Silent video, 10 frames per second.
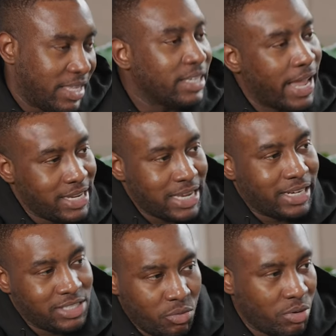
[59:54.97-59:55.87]
to Amazon. Yeah,
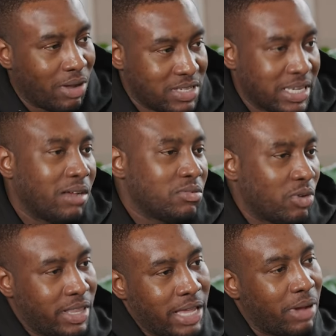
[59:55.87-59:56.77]
exactly. So we'll have it set up
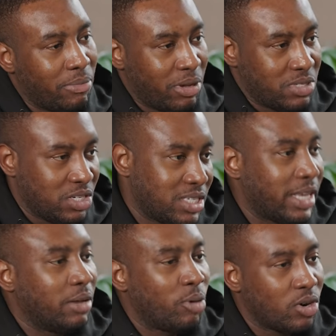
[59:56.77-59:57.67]
where so they you, might be able to just
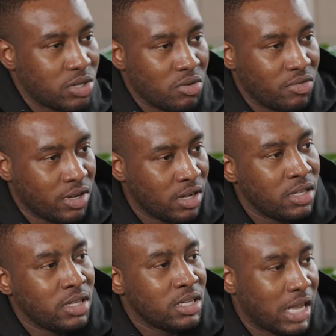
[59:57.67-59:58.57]
okay. send a box over
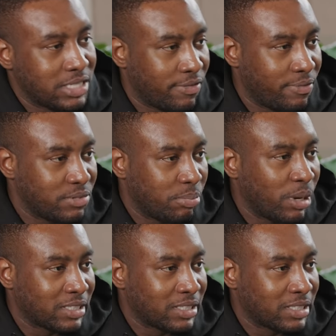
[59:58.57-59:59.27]
so, to, to